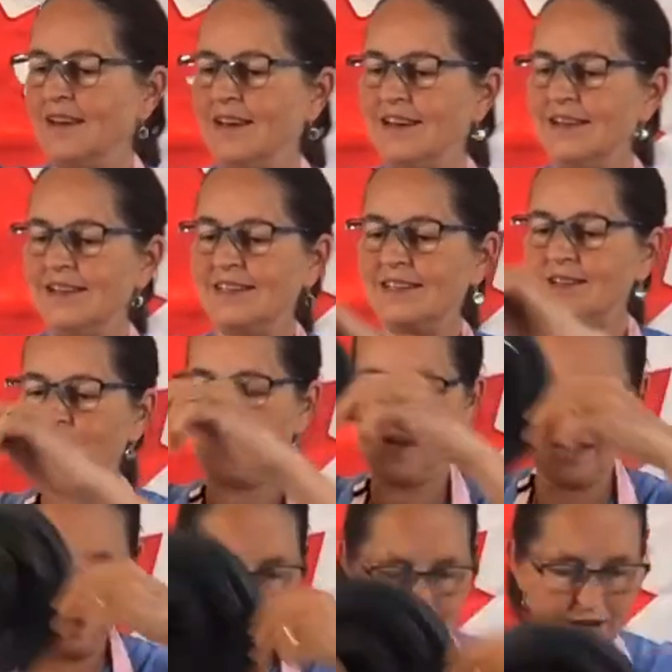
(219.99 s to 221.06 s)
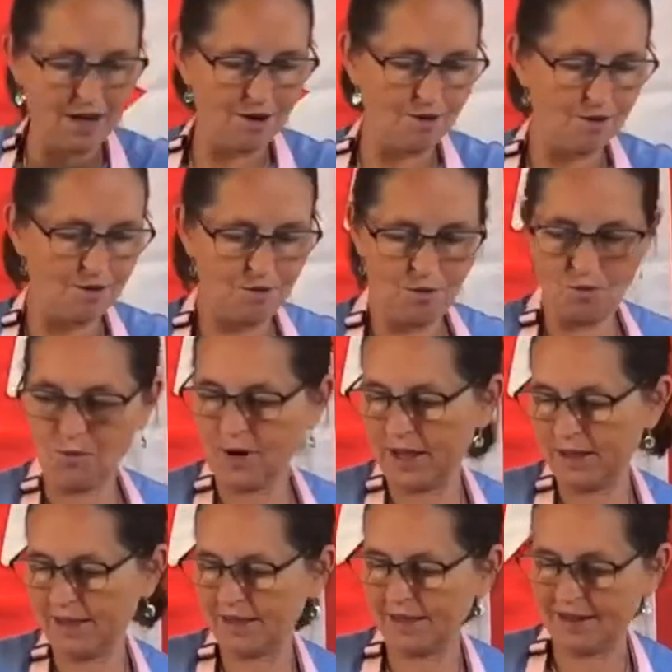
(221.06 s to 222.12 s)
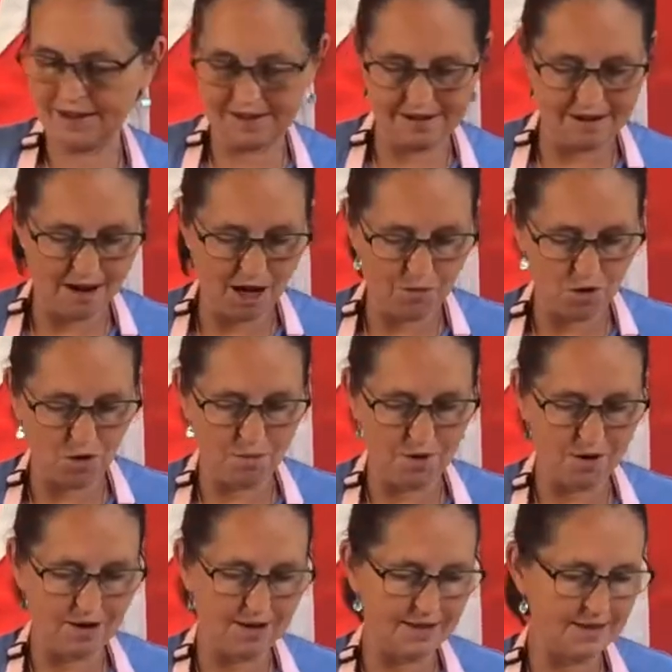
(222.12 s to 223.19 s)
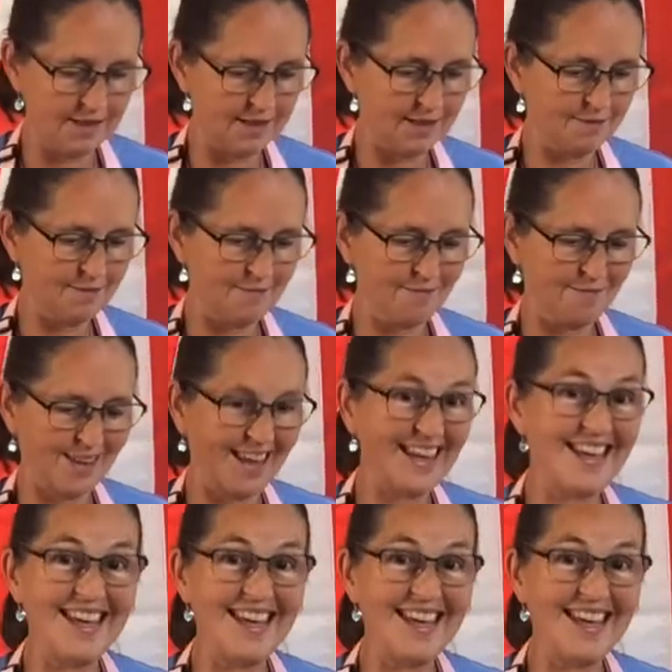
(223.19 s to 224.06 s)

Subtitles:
So here we go with Nanaimo Bars. Yay!